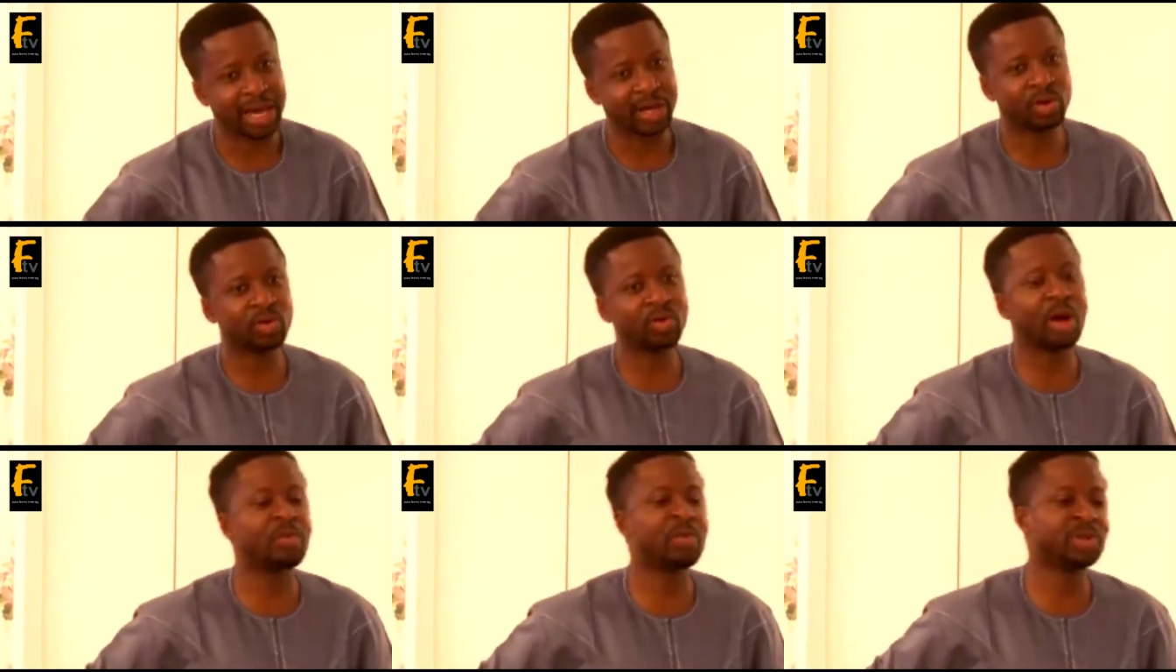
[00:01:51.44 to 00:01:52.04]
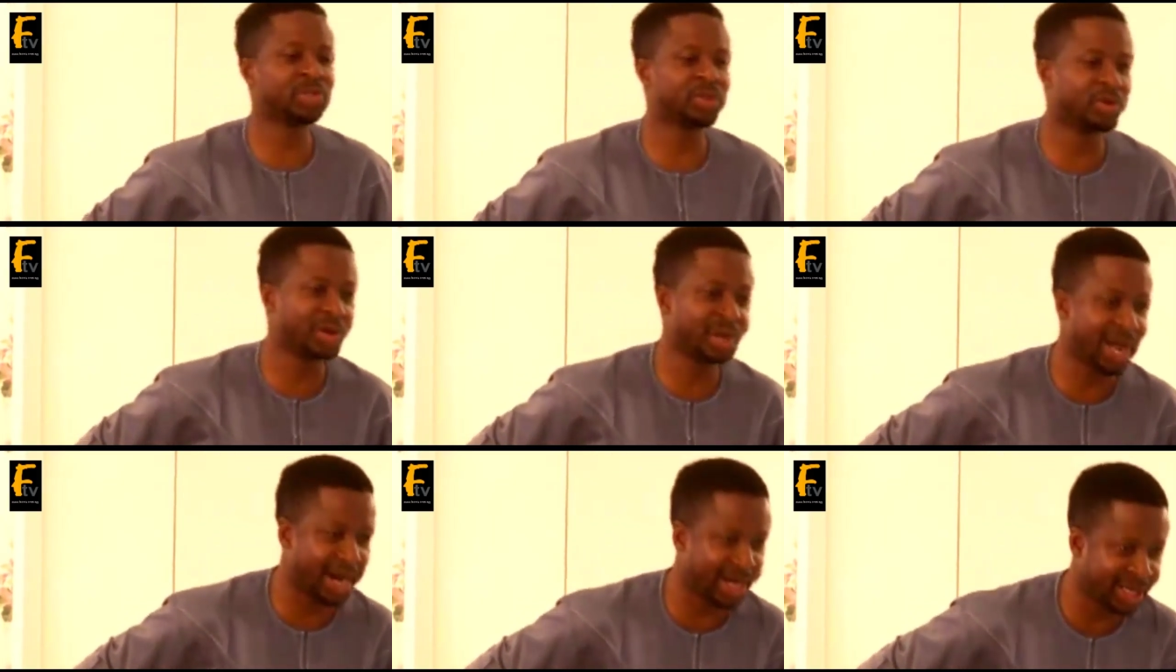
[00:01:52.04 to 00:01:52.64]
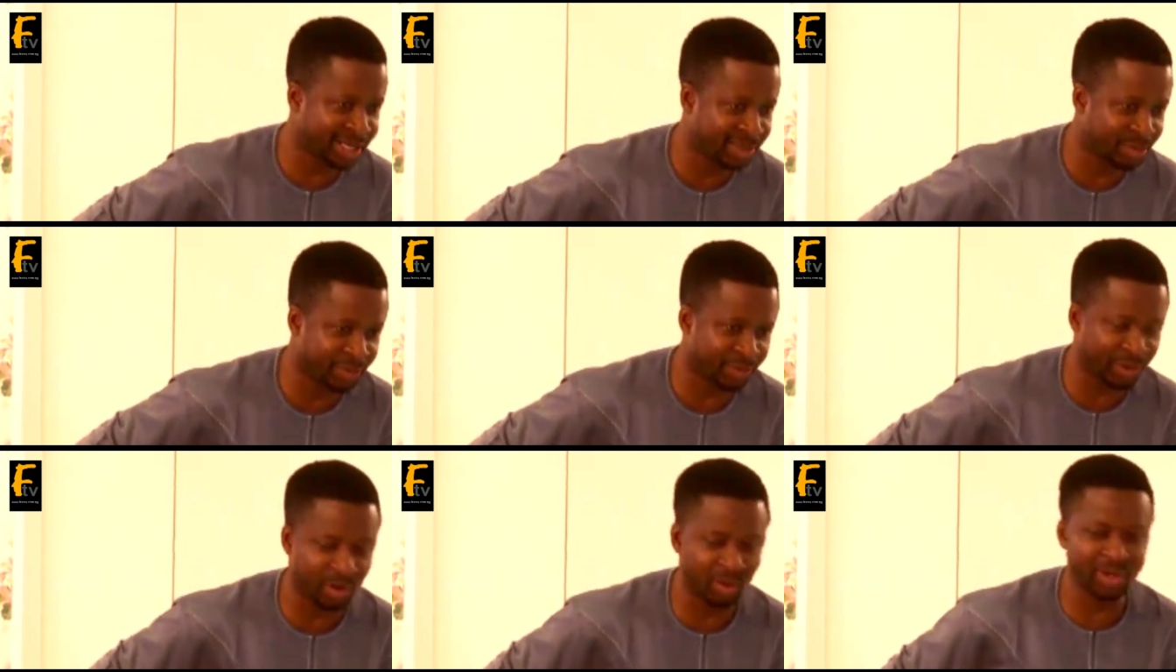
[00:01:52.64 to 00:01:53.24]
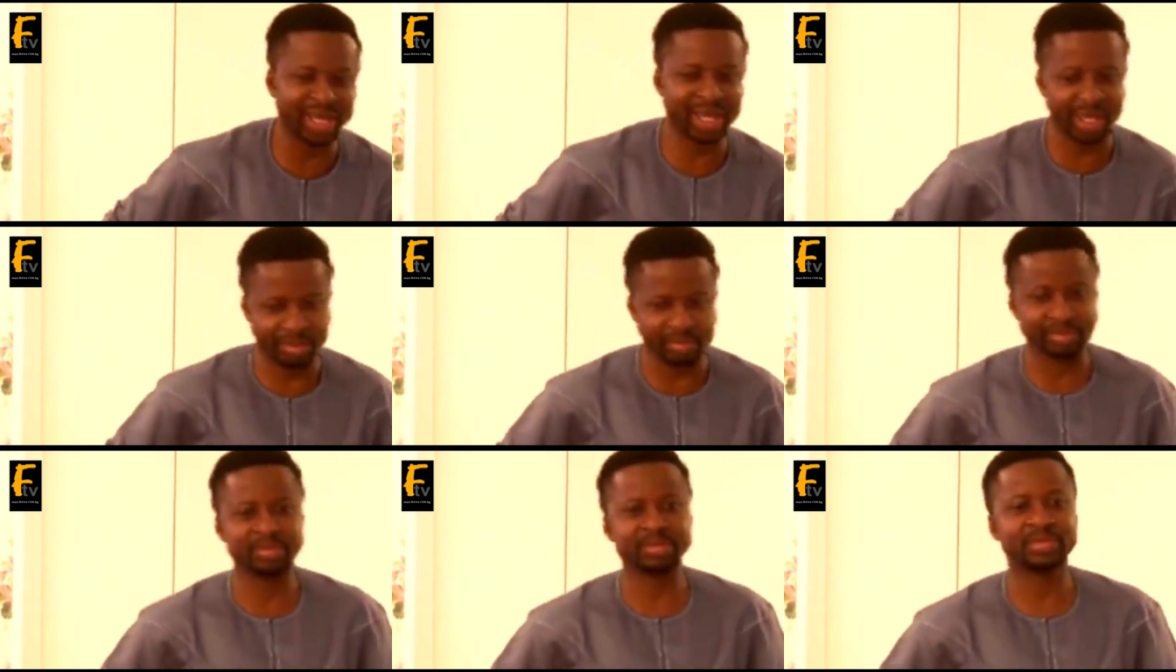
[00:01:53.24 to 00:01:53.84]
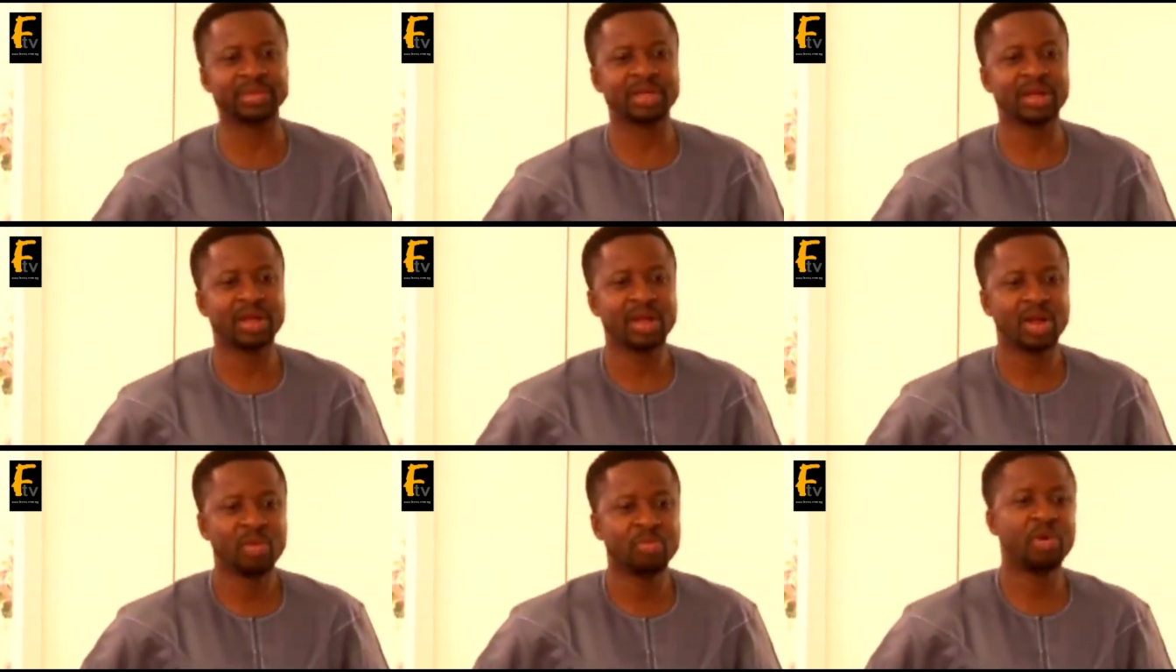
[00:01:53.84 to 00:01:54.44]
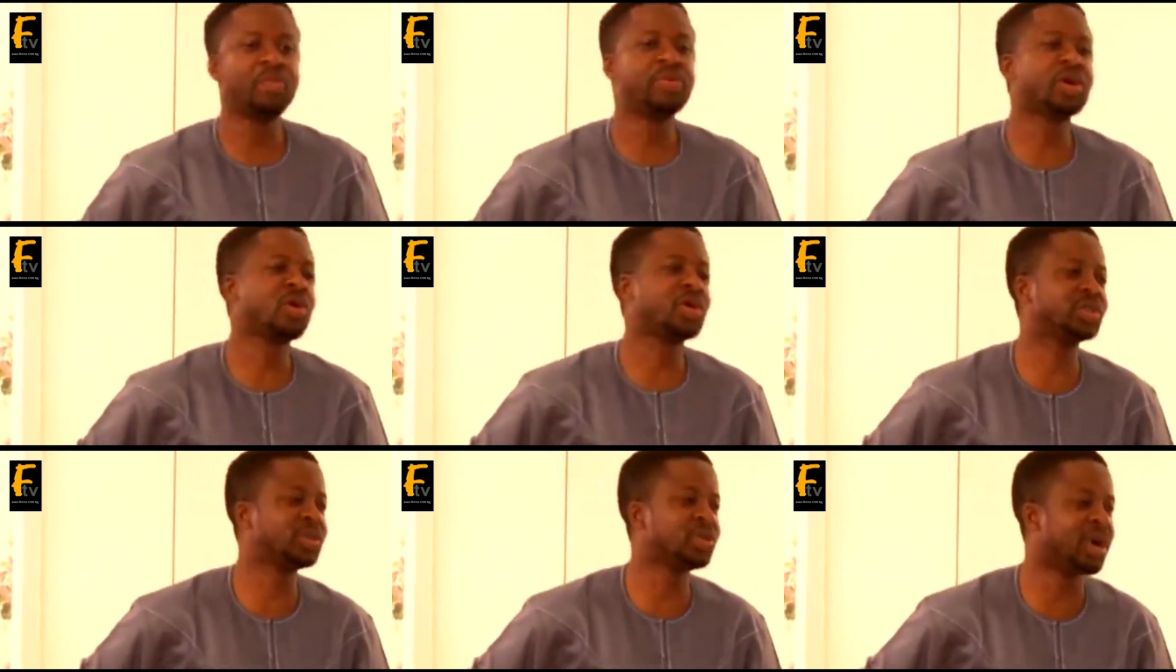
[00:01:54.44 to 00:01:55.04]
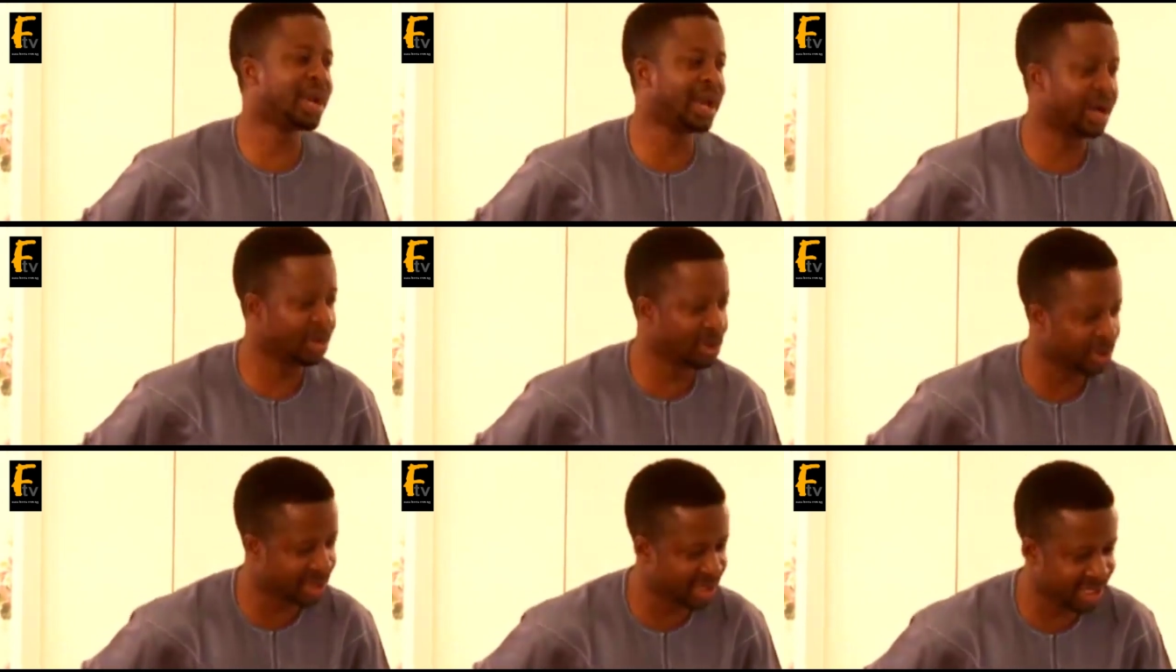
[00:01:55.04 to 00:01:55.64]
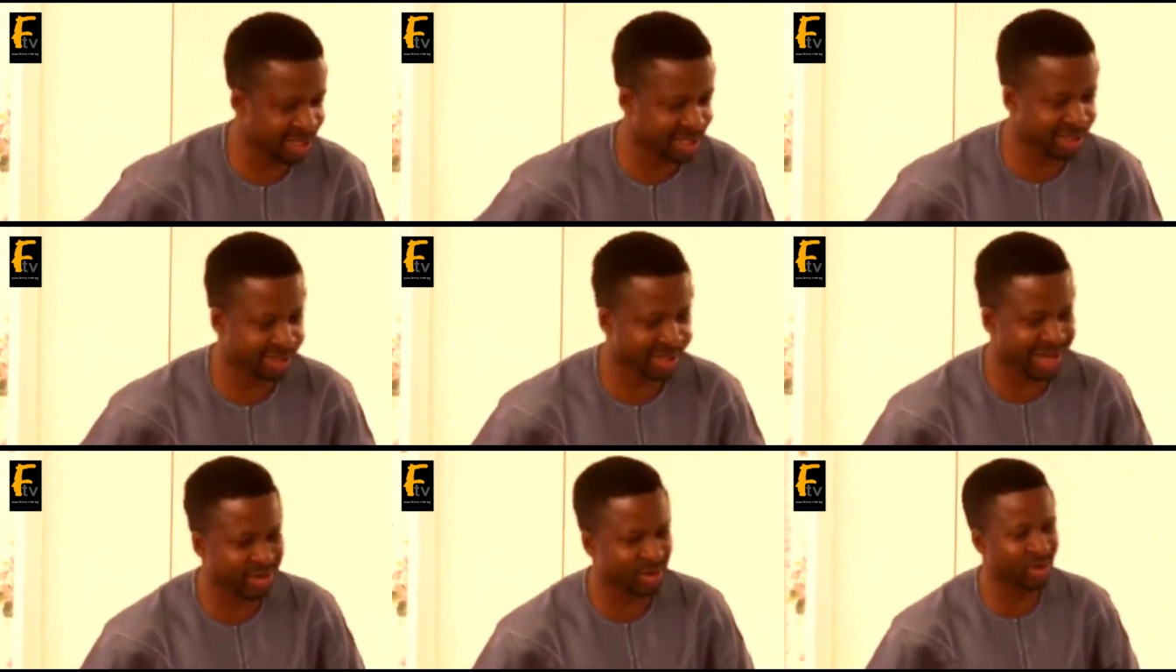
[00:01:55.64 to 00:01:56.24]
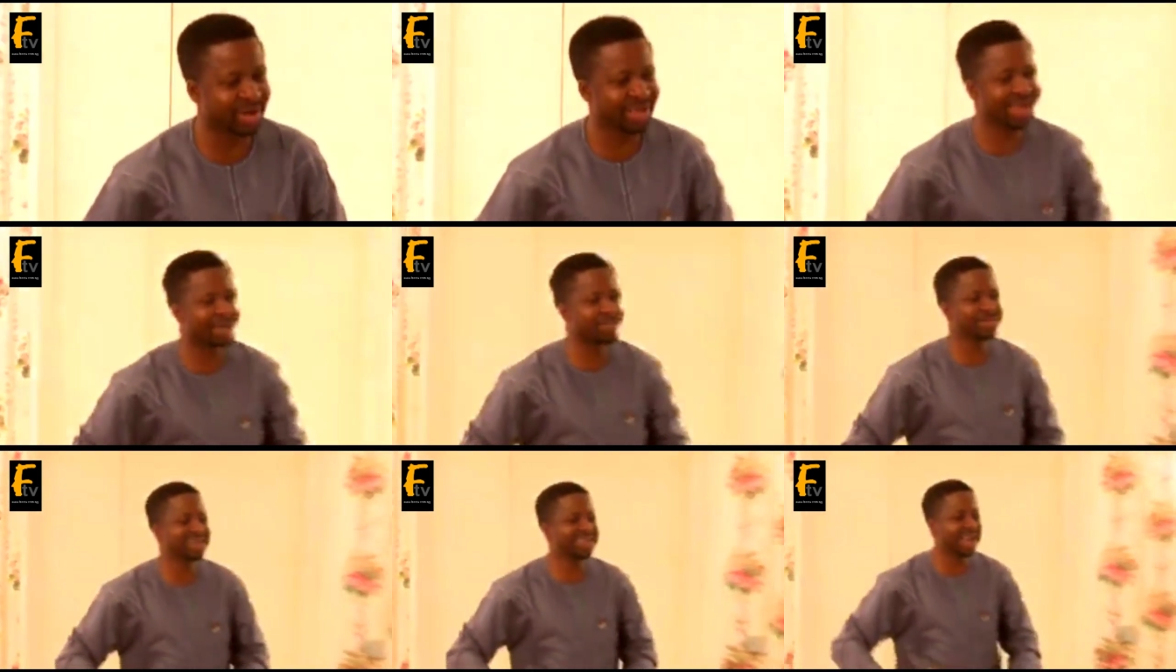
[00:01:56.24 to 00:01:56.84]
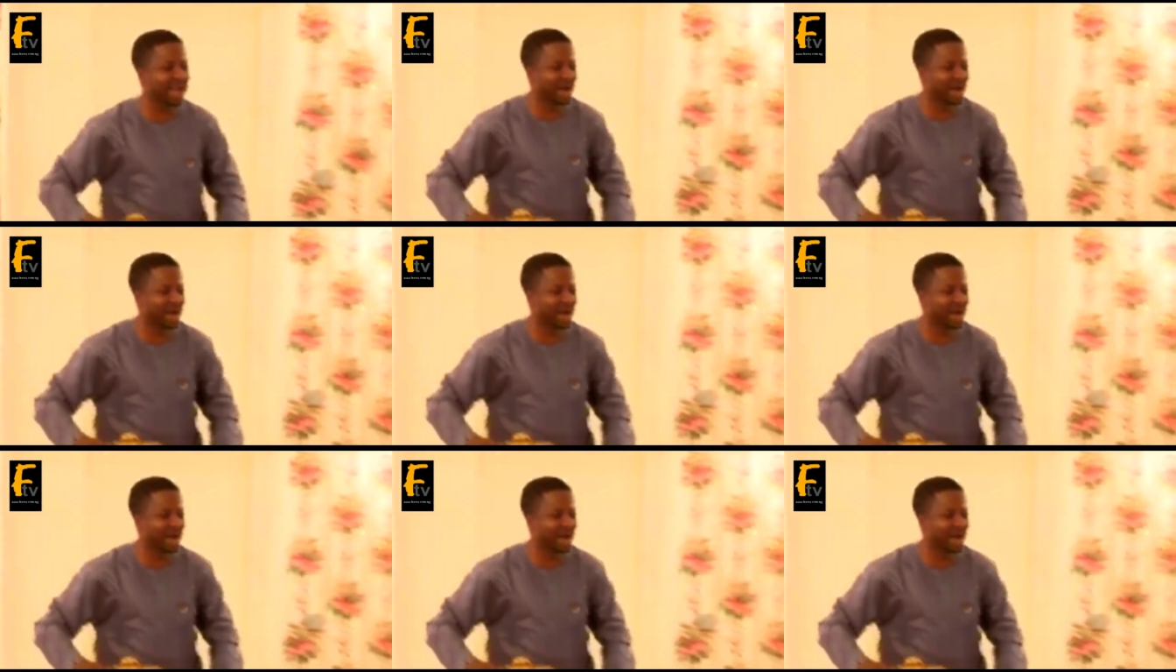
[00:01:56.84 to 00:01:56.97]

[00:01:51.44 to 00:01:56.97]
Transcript: So I don't know how much you carried before we came, but because you allowed us in and you came